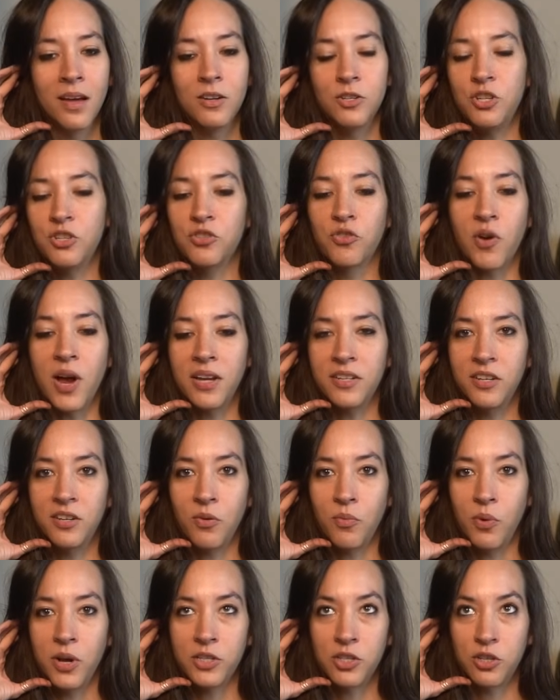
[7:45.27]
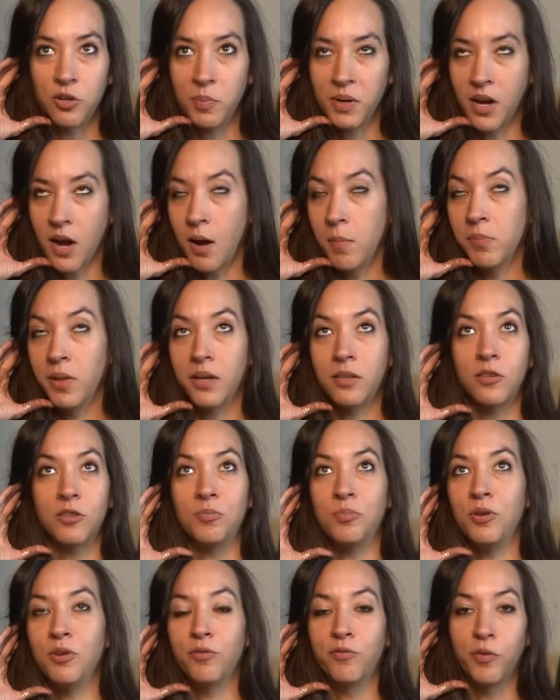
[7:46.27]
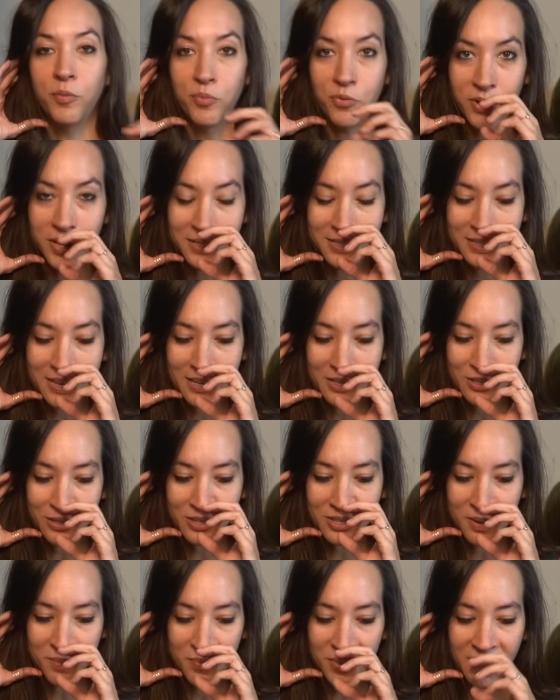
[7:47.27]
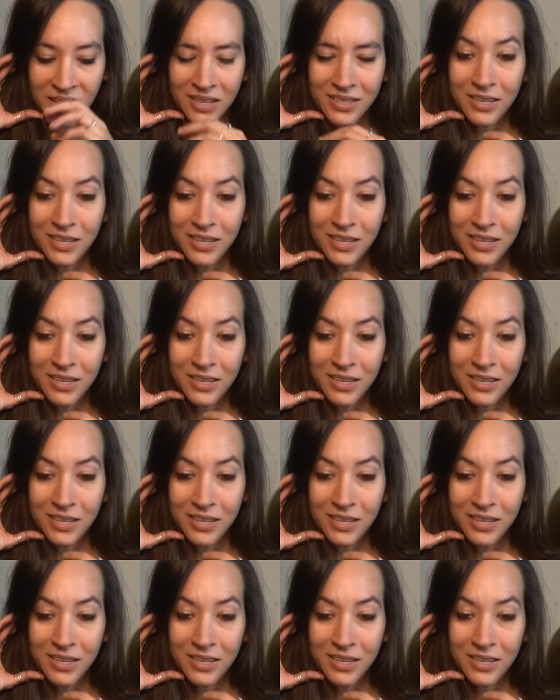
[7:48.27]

she's granted a witch to become like this beautiful princess or something.